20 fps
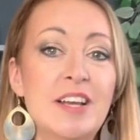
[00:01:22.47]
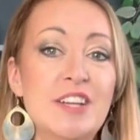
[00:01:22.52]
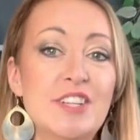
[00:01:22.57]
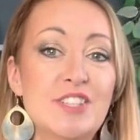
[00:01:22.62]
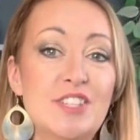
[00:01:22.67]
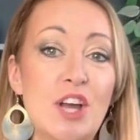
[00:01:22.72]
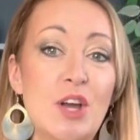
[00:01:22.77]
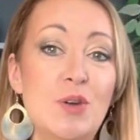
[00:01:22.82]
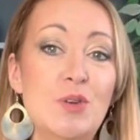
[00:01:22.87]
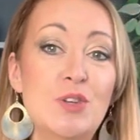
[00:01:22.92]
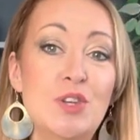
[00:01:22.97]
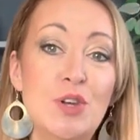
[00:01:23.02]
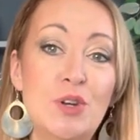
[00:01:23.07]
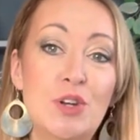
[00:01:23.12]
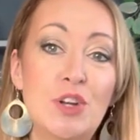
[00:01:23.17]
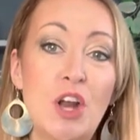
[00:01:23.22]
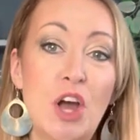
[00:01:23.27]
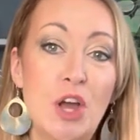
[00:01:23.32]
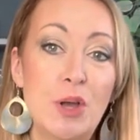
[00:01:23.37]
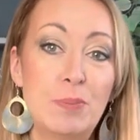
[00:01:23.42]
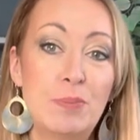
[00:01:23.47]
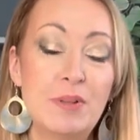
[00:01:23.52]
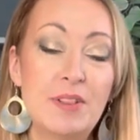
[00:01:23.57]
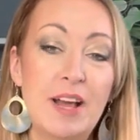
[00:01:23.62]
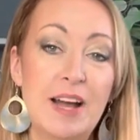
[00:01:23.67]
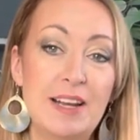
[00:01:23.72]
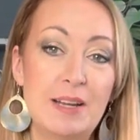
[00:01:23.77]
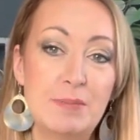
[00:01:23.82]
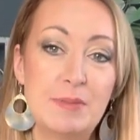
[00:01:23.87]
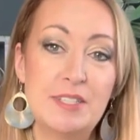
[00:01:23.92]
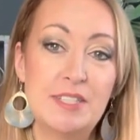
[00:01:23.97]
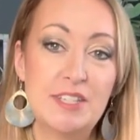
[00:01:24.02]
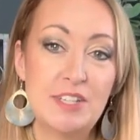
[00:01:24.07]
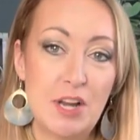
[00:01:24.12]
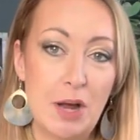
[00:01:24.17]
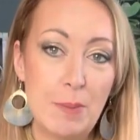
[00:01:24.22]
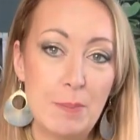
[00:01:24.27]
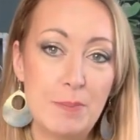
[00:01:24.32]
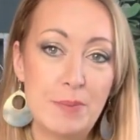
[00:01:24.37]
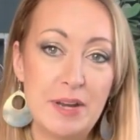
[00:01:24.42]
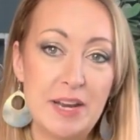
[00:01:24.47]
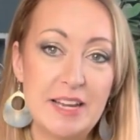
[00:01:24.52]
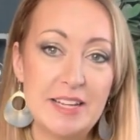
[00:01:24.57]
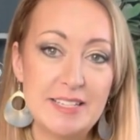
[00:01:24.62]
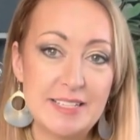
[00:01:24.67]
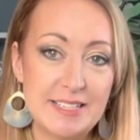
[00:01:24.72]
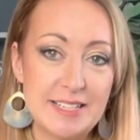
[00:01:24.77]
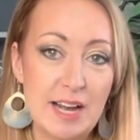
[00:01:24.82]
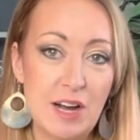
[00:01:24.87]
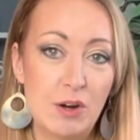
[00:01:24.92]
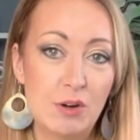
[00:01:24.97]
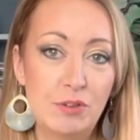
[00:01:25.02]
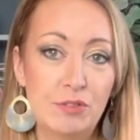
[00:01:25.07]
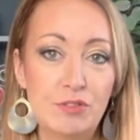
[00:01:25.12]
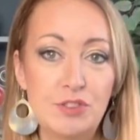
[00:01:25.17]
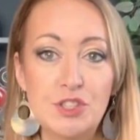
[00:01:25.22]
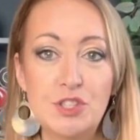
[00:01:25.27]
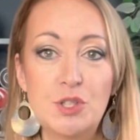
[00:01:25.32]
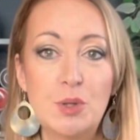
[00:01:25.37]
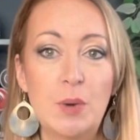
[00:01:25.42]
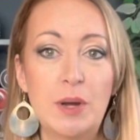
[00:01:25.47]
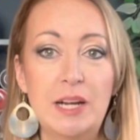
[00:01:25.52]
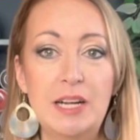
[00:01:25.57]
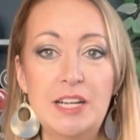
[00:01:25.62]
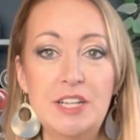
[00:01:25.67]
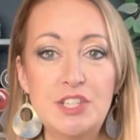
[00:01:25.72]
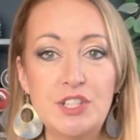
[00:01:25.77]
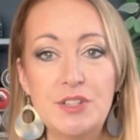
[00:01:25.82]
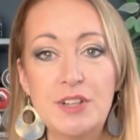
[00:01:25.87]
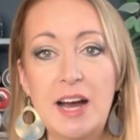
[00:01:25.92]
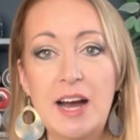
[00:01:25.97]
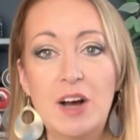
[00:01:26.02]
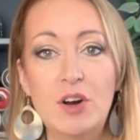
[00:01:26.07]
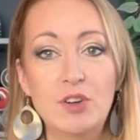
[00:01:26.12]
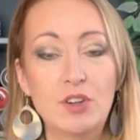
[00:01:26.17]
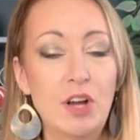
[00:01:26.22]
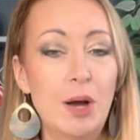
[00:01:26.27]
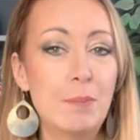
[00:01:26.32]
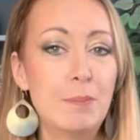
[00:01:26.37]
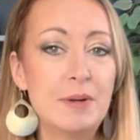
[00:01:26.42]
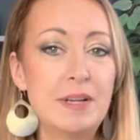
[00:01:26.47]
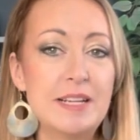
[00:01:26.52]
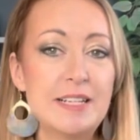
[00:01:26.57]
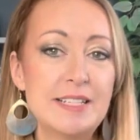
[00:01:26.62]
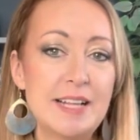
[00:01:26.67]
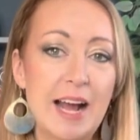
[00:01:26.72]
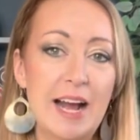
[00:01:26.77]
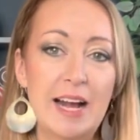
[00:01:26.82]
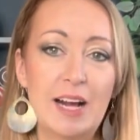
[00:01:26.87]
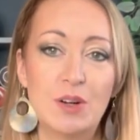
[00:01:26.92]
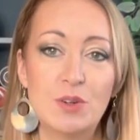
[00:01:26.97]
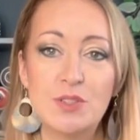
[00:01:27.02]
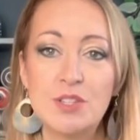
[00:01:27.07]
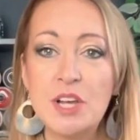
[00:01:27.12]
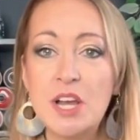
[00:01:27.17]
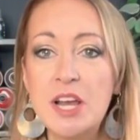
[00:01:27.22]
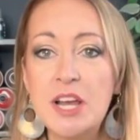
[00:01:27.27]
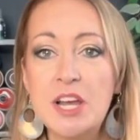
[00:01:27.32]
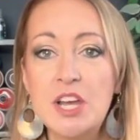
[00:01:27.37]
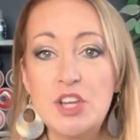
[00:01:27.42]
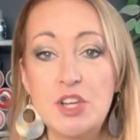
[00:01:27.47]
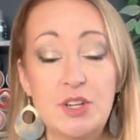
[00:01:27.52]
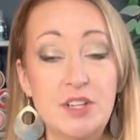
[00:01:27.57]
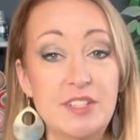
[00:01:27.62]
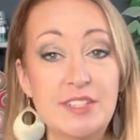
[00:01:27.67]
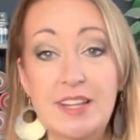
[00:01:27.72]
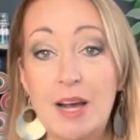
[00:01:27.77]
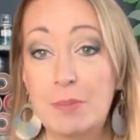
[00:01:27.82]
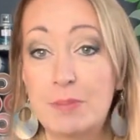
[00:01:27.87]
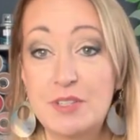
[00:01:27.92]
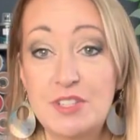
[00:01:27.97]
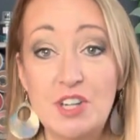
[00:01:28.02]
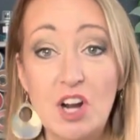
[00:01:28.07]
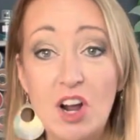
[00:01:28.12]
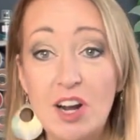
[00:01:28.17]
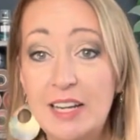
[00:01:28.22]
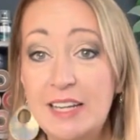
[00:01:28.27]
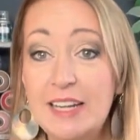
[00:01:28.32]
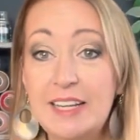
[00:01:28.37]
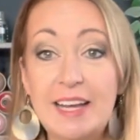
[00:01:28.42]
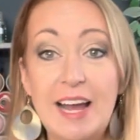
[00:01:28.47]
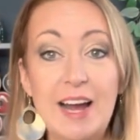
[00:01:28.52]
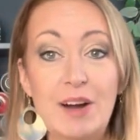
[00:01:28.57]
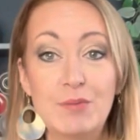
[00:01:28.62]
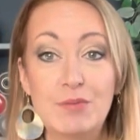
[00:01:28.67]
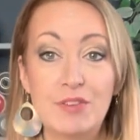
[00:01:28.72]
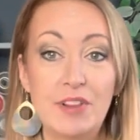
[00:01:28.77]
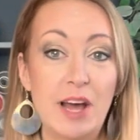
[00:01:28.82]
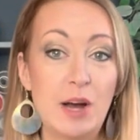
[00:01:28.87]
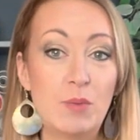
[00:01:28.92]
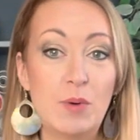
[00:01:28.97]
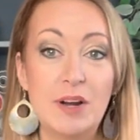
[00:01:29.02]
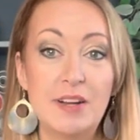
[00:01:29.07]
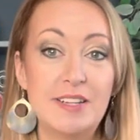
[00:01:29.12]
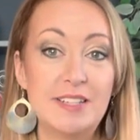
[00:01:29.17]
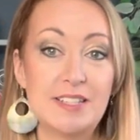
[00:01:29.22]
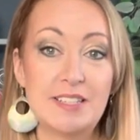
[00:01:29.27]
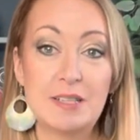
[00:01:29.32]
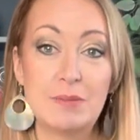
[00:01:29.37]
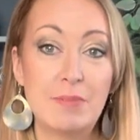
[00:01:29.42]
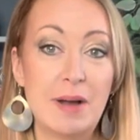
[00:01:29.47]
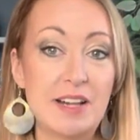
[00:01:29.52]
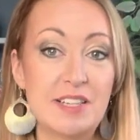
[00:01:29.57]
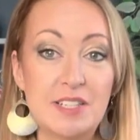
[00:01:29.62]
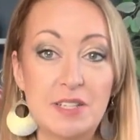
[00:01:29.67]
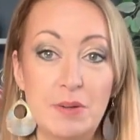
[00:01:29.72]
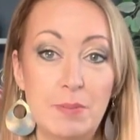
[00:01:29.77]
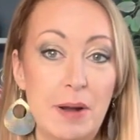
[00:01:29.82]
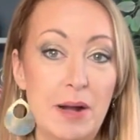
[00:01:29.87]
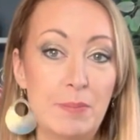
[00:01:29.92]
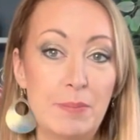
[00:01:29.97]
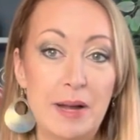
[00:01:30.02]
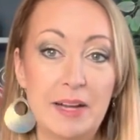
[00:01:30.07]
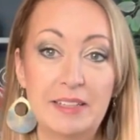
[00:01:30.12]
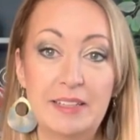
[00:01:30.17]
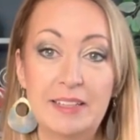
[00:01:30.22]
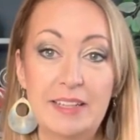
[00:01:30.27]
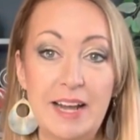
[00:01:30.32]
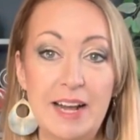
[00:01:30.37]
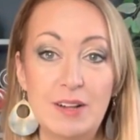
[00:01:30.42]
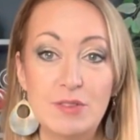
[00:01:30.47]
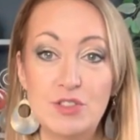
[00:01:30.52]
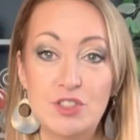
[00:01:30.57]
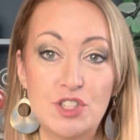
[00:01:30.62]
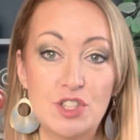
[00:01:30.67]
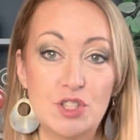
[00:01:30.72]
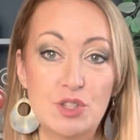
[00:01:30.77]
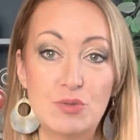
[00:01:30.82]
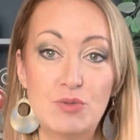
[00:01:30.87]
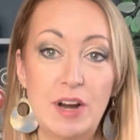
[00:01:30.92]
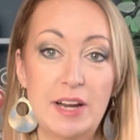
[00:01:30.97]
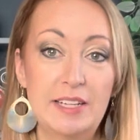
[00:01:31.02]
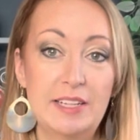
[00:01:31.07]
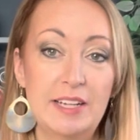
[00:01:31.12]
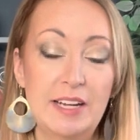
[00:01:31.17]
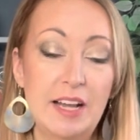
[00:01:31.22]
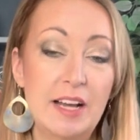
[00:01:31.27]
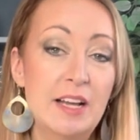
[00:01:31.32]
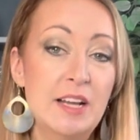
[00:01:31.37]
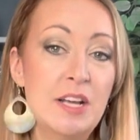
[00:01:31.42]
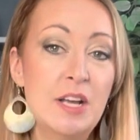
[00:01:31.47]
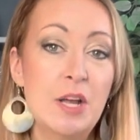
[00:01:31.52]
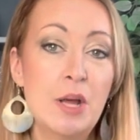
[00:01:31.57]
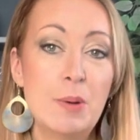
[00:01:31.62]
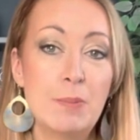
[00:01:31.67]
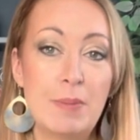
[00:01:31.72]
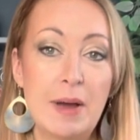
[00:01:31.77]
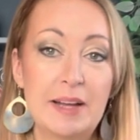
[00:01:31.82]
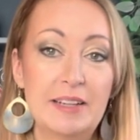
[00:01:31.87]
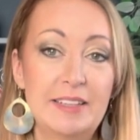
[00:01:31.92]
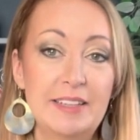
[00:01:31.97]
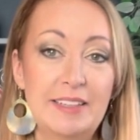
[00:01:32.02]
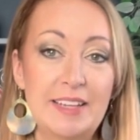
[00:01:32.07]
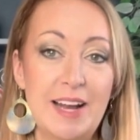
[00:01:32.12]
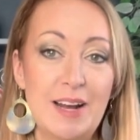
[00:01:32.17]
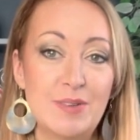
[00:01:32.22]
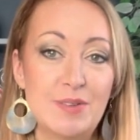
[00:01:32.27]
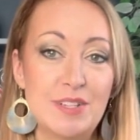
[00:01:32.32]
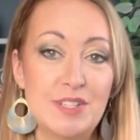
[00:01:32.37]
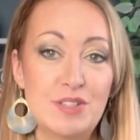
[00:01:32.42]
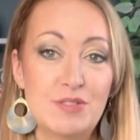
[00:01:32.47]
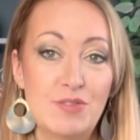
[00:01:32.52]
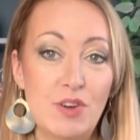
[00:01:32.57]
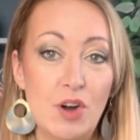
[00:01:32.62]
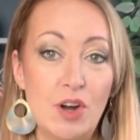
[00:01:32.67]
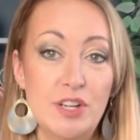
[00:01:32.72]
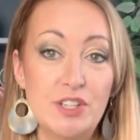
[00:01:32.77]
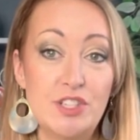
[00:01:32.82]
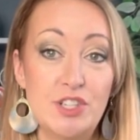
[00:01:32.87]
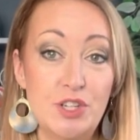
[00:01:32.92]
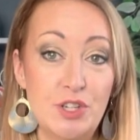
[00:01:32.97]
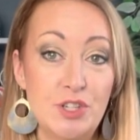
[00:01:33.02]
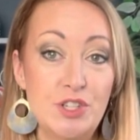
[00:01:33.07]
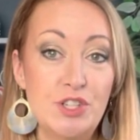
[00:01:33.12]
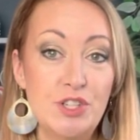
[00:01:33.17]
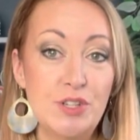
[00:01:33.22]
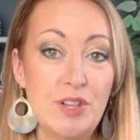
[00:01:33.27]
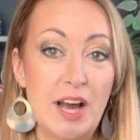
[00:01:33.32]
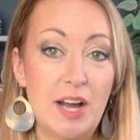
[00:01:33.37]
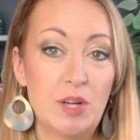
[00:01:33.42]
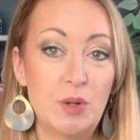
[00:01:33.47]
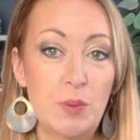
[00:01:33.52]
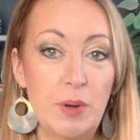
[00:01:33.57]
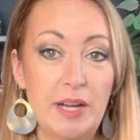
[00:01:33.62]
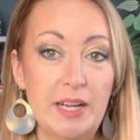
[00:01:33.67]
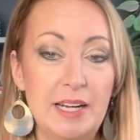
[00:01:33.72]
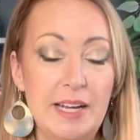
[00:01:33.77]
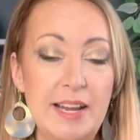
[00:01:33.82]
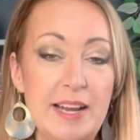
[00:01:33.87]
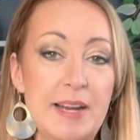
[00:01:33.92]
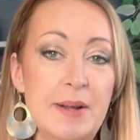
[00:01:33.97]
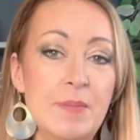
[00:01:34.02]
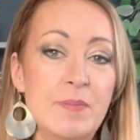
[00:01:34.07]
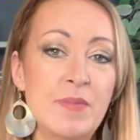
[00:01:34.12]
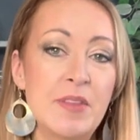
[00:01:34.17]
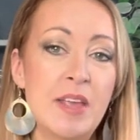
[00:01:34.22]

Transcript: So, you can open that limited company yourself, just quickly do that on Companies House. You can set up a Starling account for that one. It doesn't matter about bank accounts, just a regular bank account is fine. So, you can do that quickly.